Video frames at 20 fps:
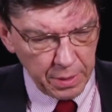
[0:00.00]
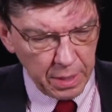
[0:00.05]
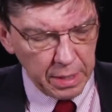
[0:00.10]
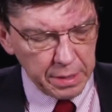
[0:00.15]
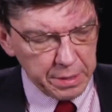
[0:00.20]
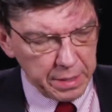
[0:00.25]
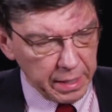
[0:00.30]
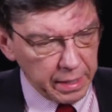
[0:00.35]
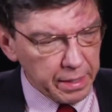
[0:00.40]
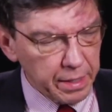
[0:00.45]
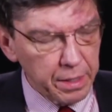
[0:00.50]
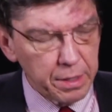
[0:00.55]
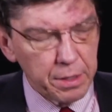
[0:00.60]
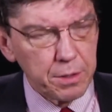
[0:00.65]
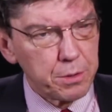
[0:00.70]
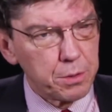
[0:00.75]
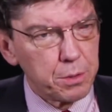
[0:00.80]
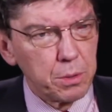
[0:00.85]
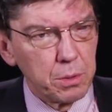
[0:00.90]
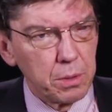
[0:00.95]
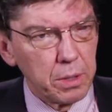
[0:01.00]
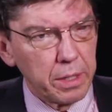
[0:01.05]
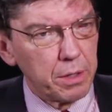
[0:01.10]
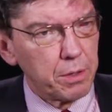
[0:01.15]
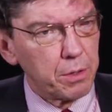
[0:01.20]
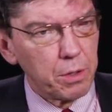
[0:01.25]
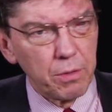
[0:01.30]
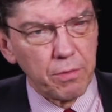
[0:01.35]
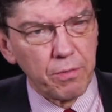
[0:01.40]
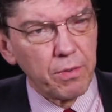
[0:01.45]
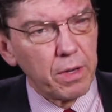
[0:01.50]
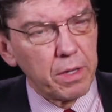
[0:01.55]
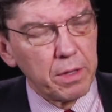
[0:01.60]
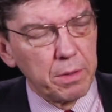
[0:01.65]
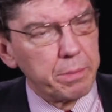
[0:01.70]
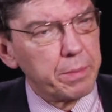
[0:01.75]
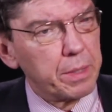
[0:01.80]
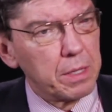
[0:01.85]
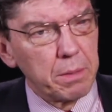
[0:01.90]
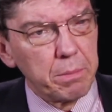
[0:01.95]
a decade or two later you find
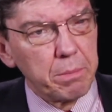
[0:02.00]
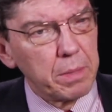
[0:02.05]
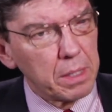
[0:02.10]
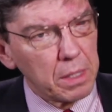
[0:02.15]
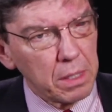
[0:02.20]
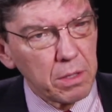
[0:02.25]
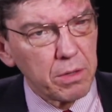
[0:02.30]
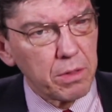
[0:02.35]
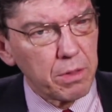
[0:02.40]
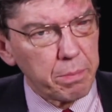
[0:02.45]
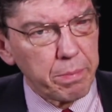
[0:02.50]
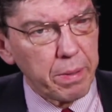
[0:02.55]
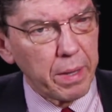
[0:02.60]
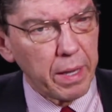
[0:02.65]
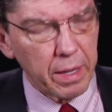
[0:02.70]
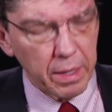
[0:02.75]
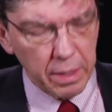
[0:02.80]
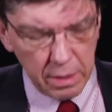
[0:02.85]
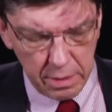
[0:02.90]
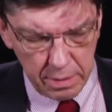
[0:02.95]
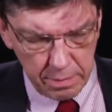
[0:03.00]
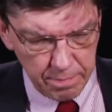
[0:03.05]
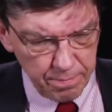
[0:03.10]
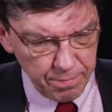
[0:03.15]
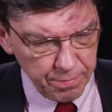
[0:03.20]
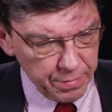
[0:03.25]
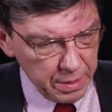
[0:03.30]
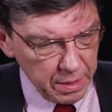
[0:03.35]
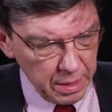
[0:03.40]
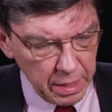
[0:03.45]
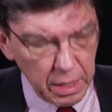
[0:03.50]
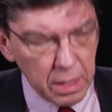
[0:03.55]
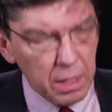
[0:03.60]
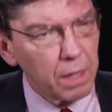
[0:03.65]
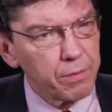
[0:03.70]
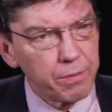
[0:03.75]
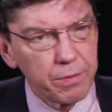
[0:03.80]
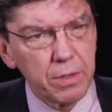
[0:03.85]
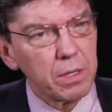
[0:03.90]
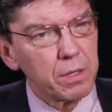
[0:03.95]
them in the middle of the pack and
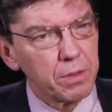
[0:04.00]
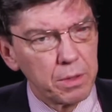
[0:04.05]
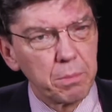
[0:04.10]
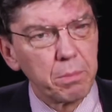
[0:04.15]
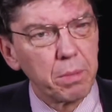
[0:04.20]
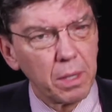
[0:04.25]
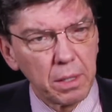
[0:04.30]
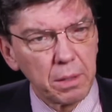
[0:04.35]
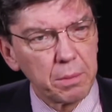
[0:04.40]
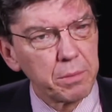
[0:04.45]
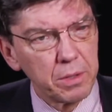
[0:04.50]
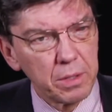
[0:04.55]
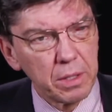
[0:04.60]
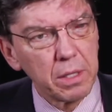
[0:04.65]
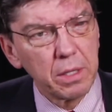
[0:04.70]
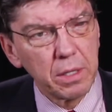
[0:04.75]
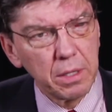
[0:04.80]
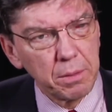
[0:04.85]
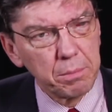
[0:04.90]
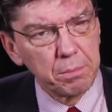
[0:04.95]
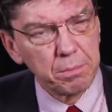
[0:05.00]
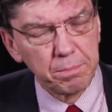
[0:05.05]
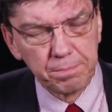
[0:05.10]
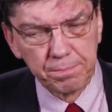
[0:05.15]
often at the bottom of the heap.